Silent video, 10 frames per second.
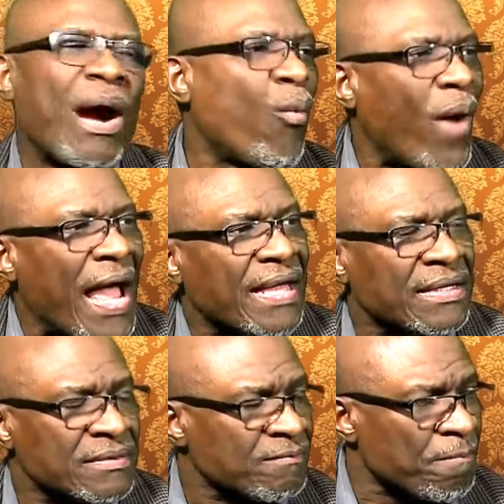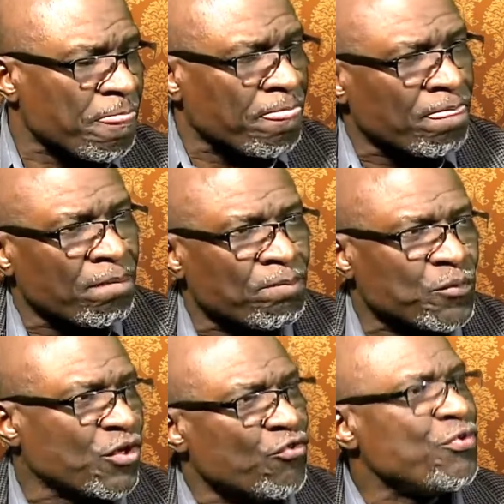wired
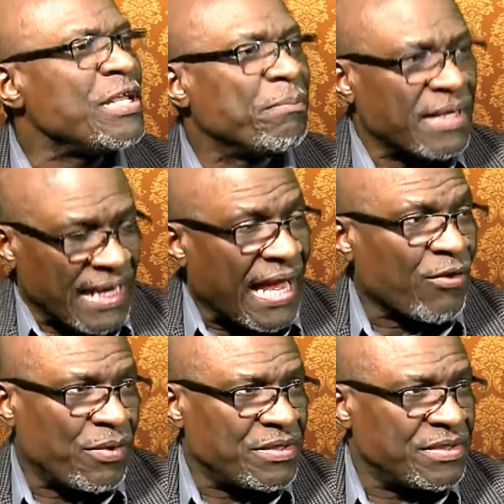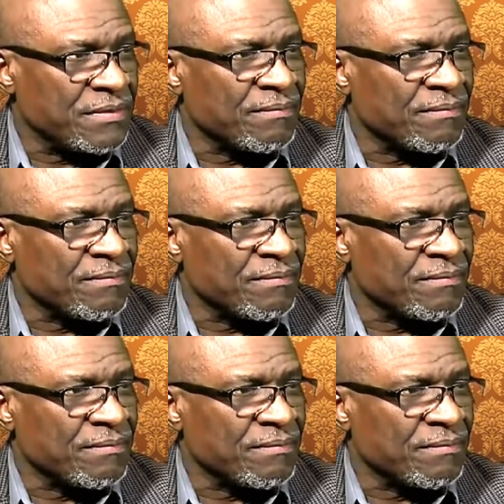to read body language.